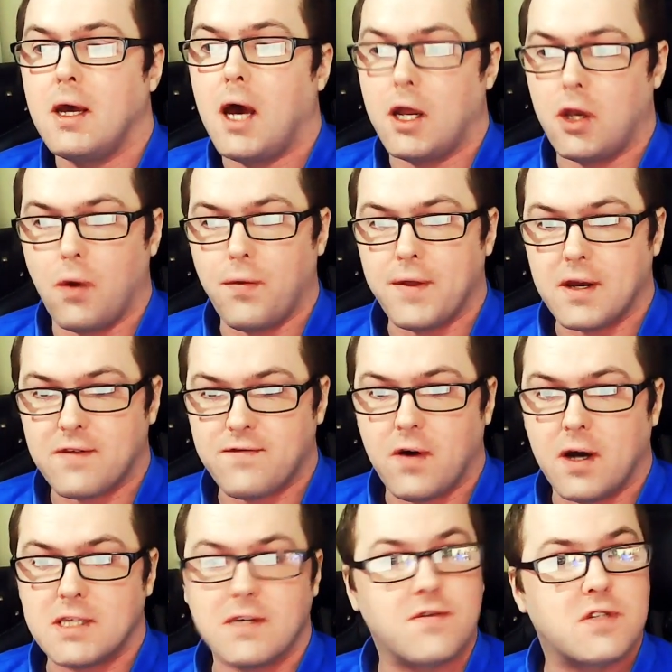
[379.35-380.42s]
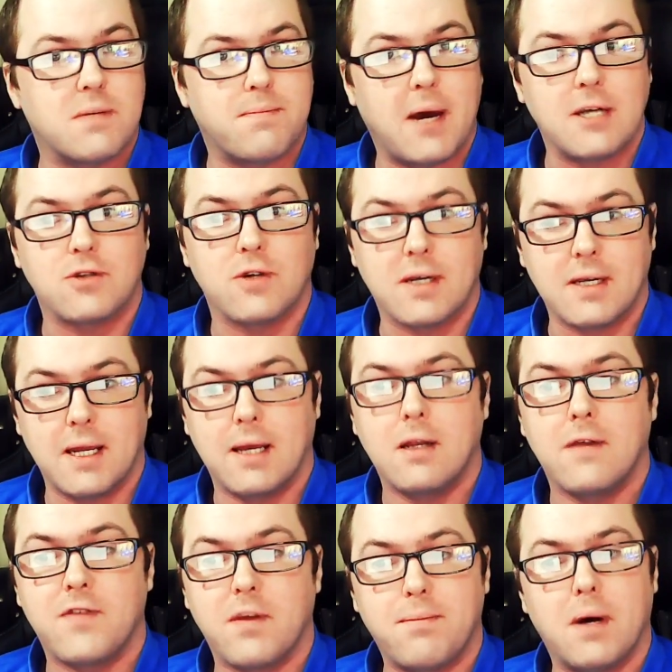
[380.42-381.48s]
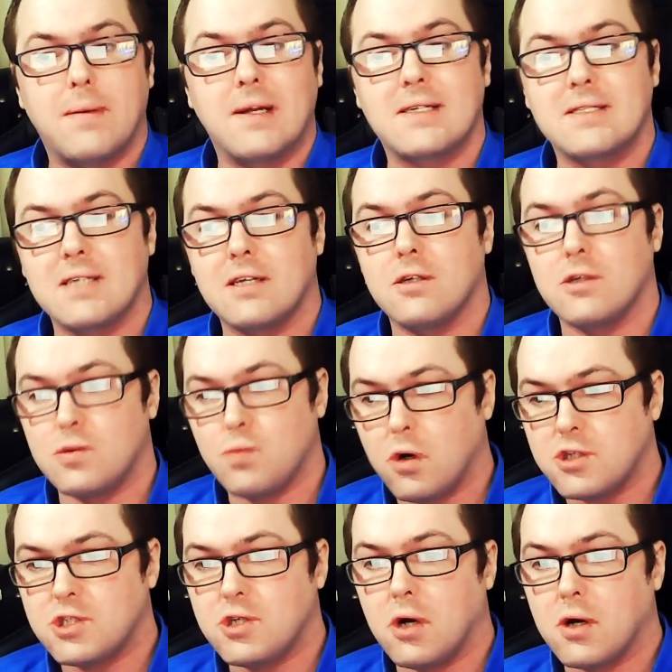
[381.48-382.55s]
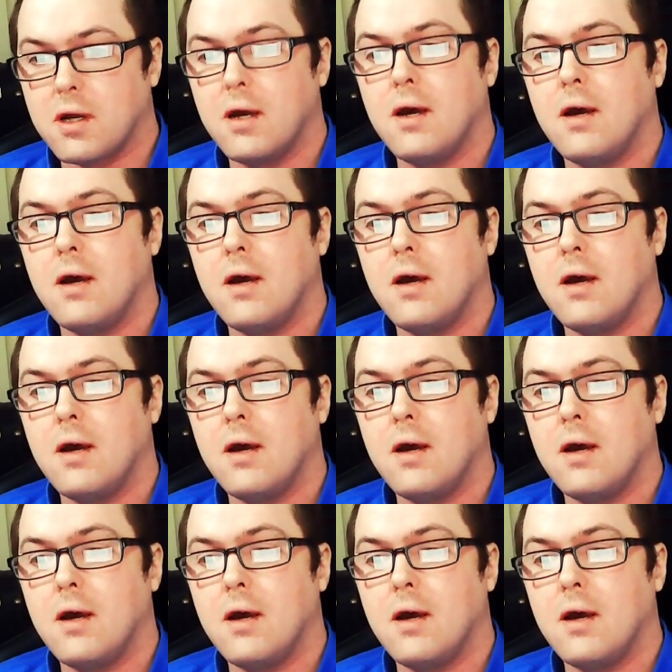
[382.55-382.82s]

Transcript: and on the advice of Sir Patrick Neal of the Public Standards Watchdog,